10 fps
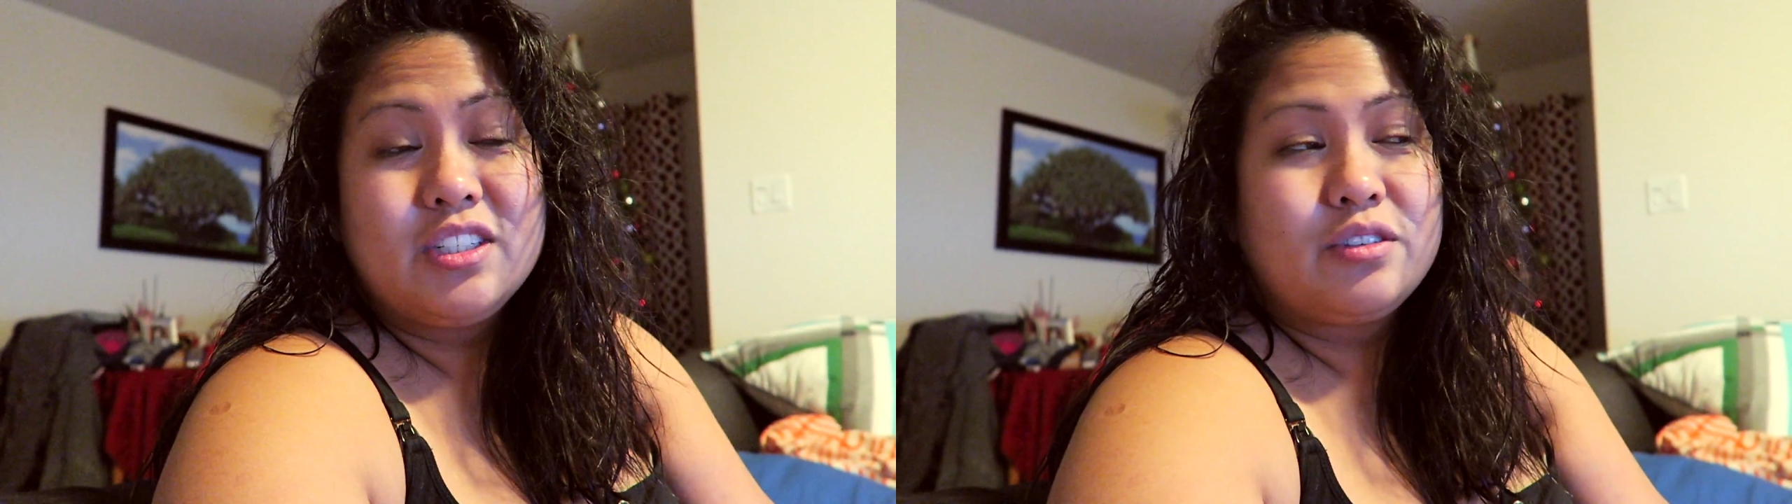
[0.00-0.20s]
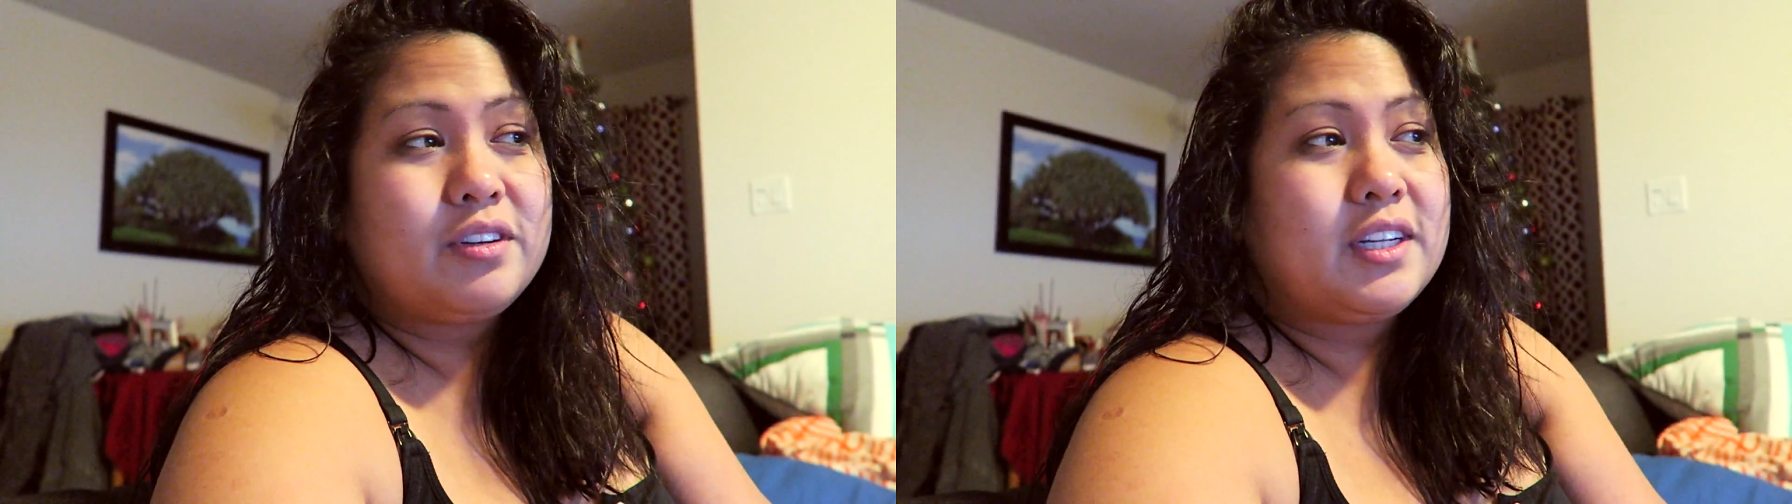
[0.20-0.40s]

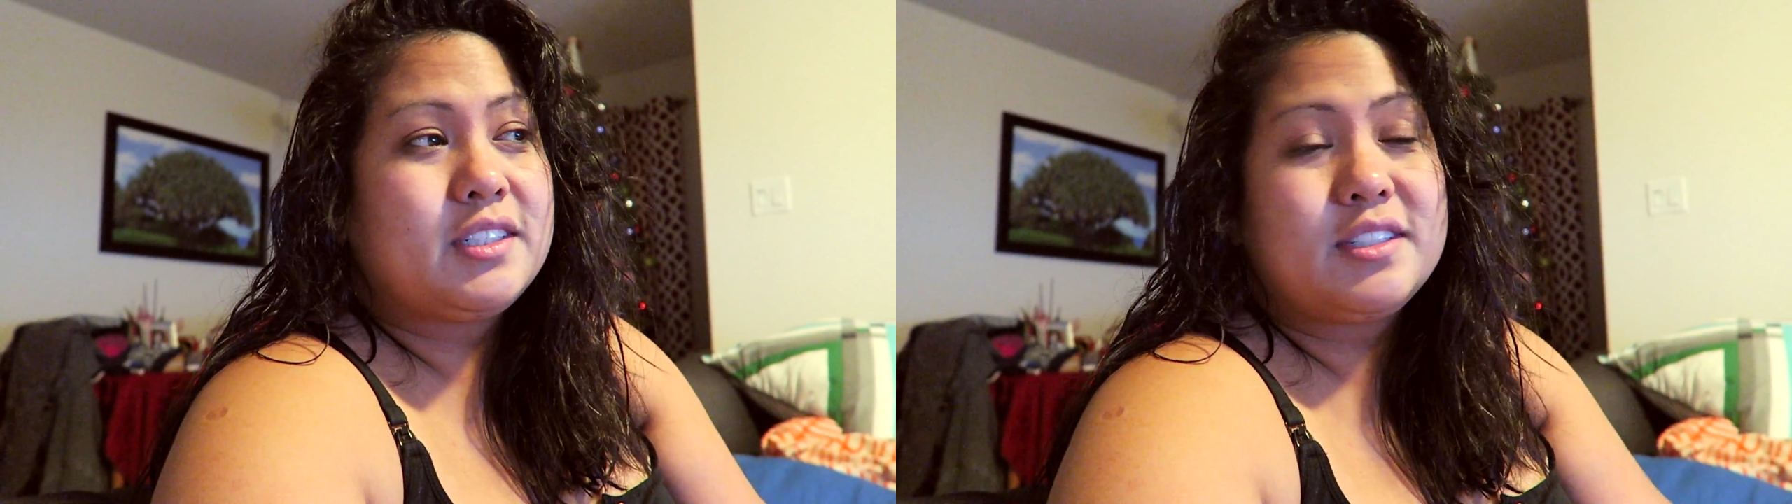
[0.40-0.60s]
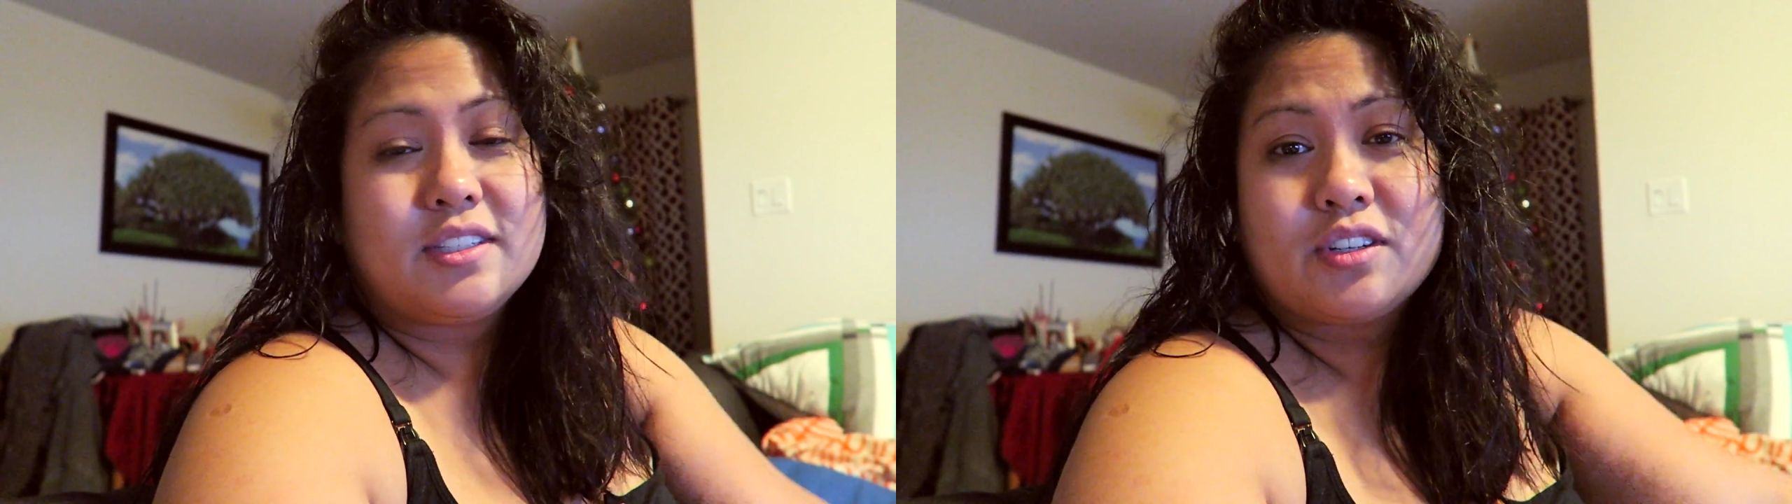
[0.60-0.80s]
Don't forget
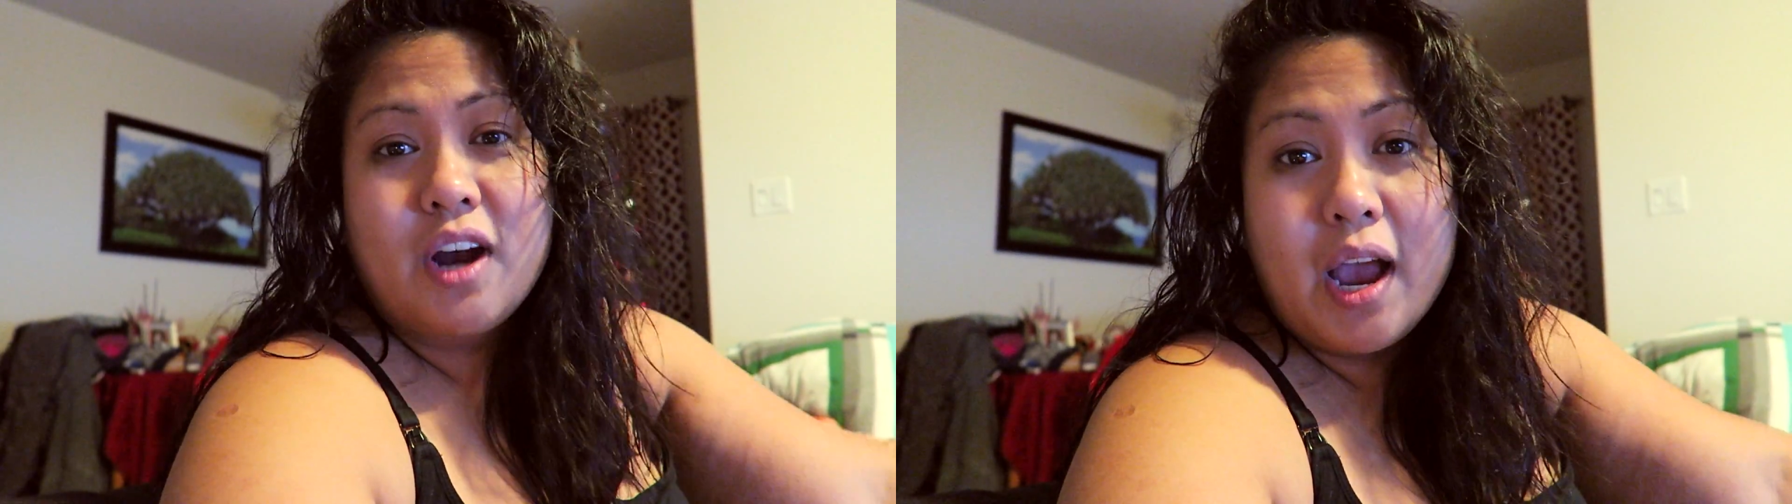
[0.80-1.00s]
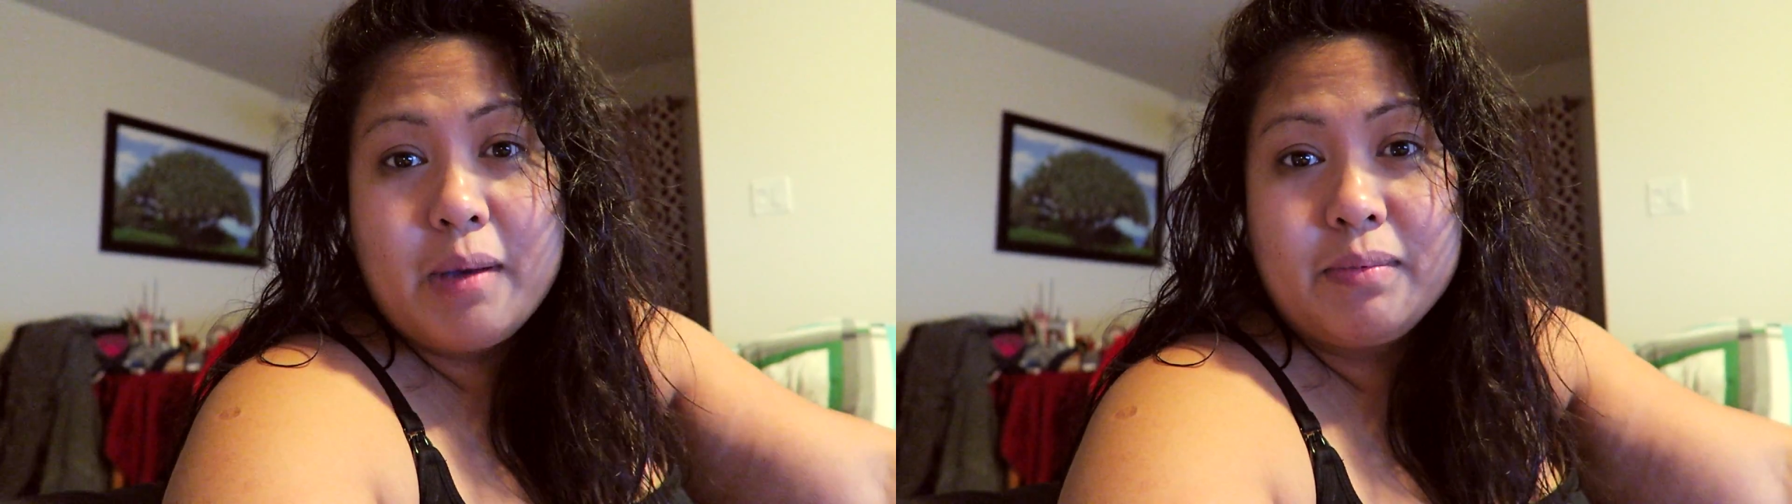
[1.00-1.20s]
to
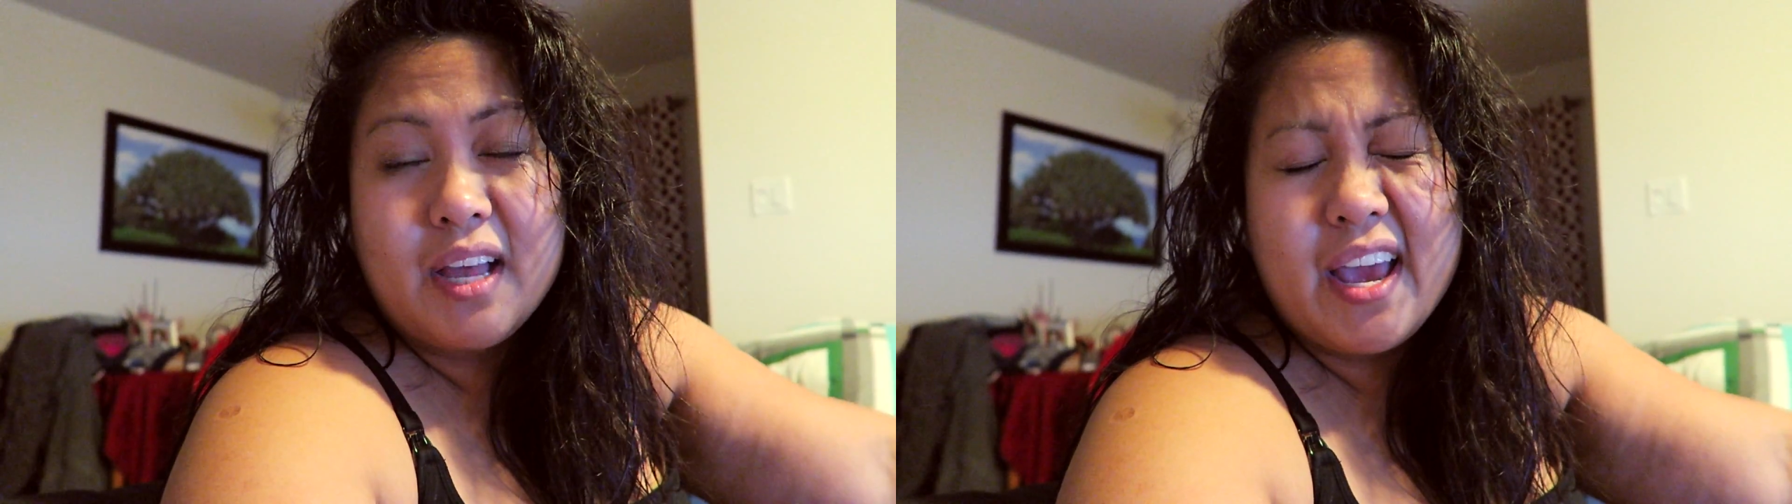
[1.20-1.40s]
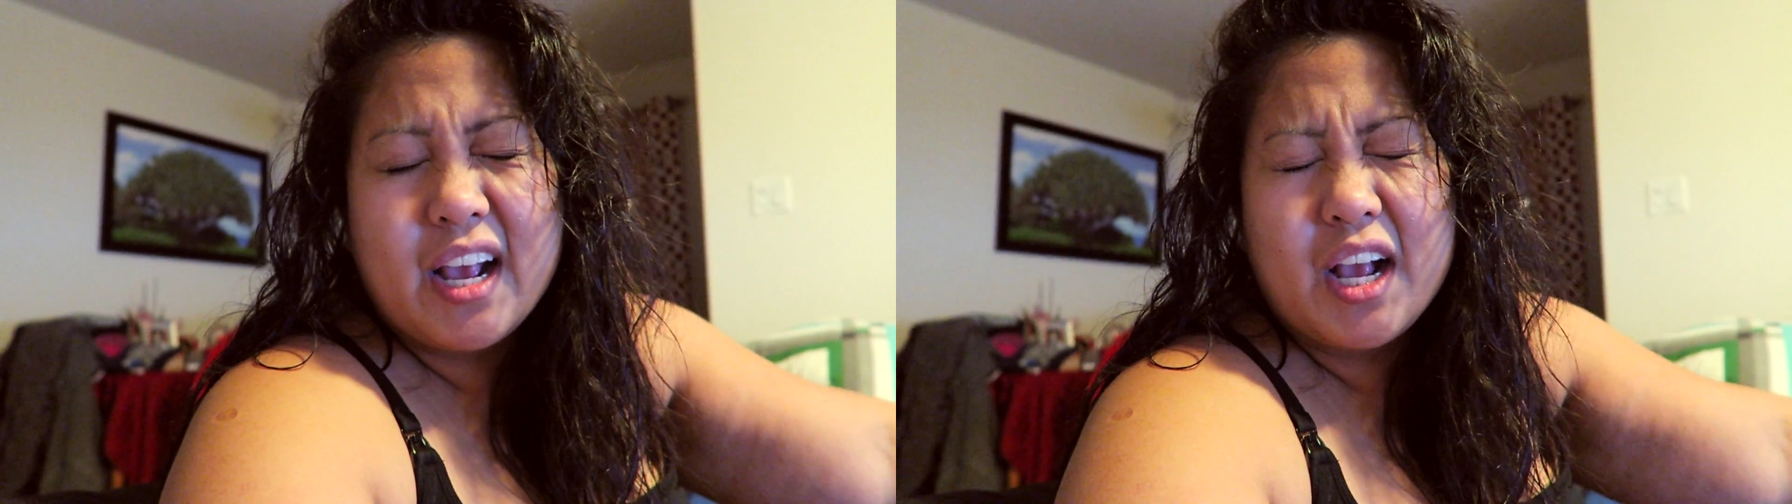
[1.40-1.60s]
subscribe,
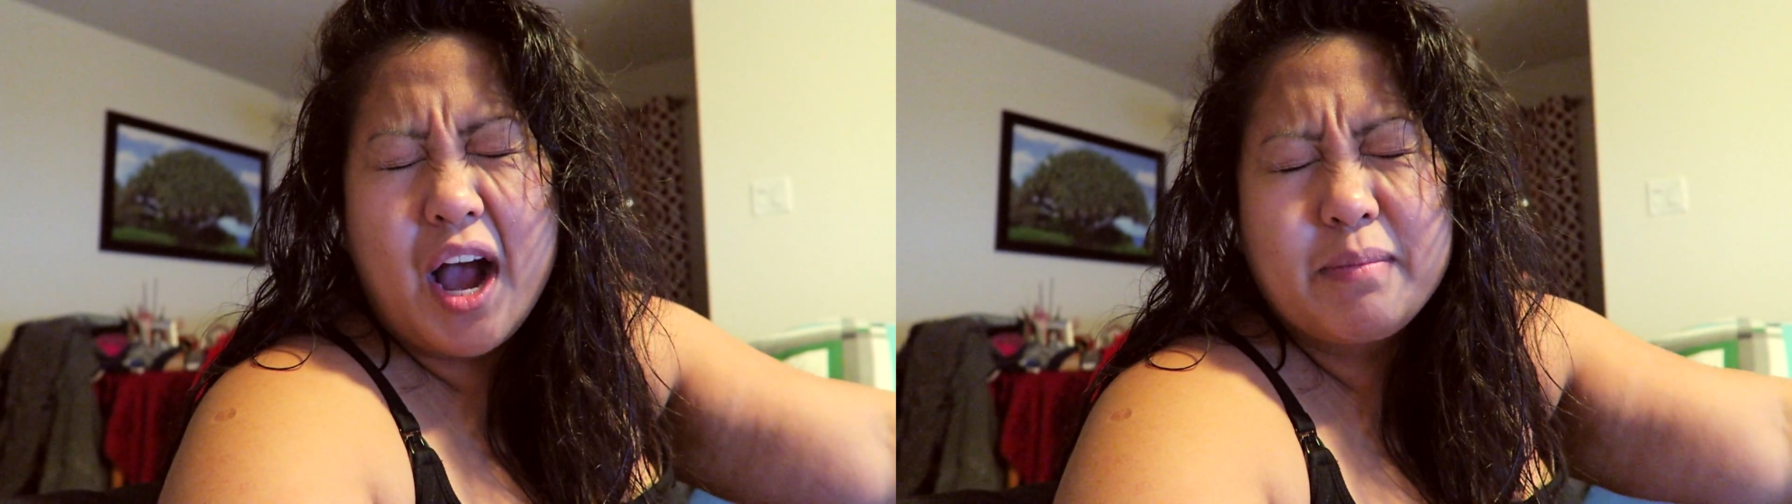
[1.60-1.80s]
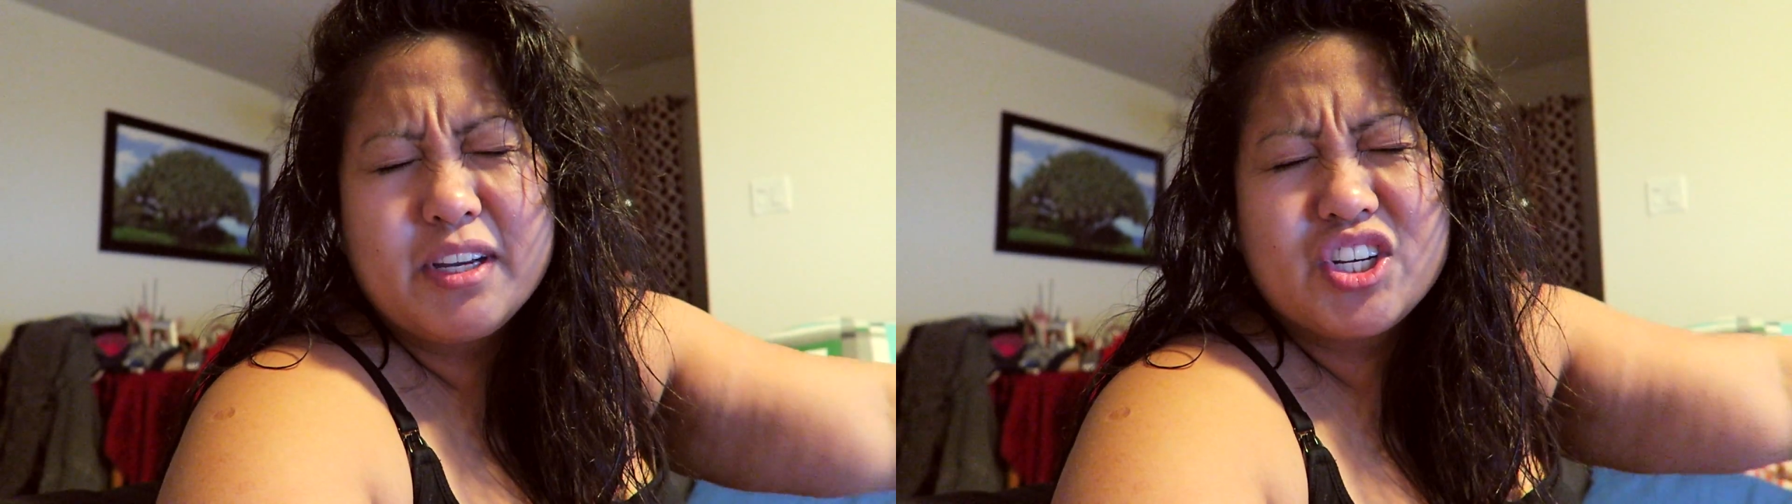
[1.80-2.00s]
like,
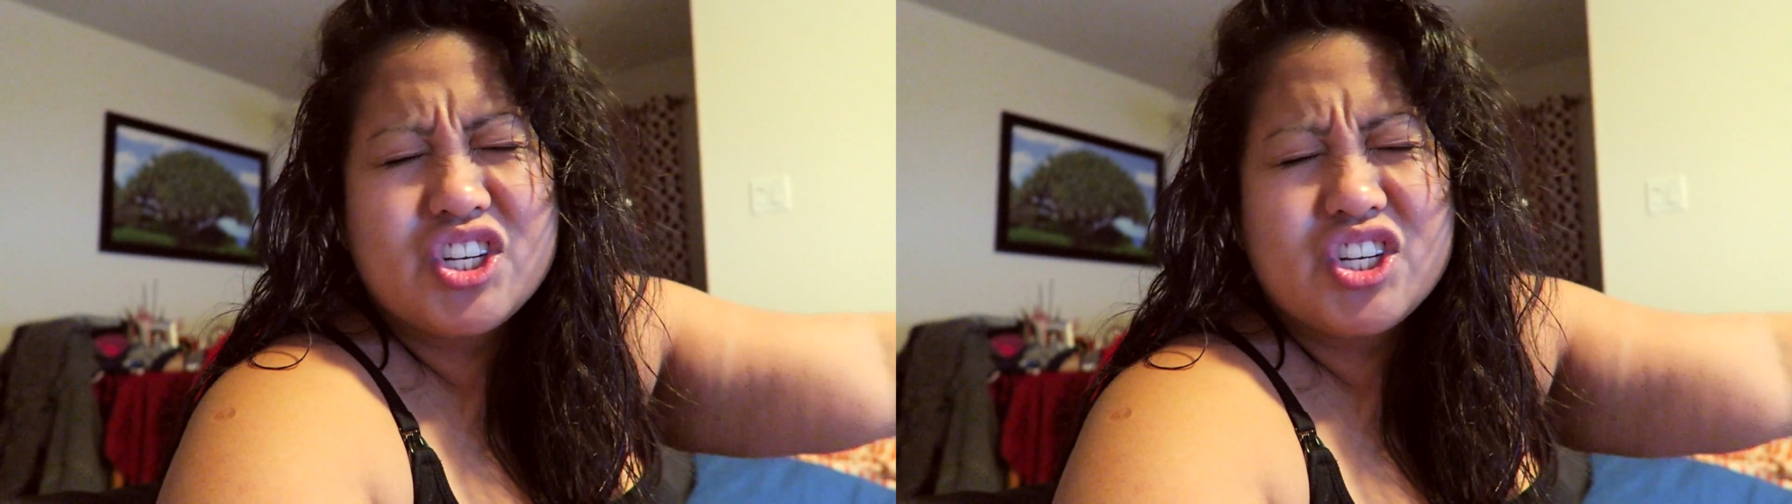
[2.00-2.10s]
comment,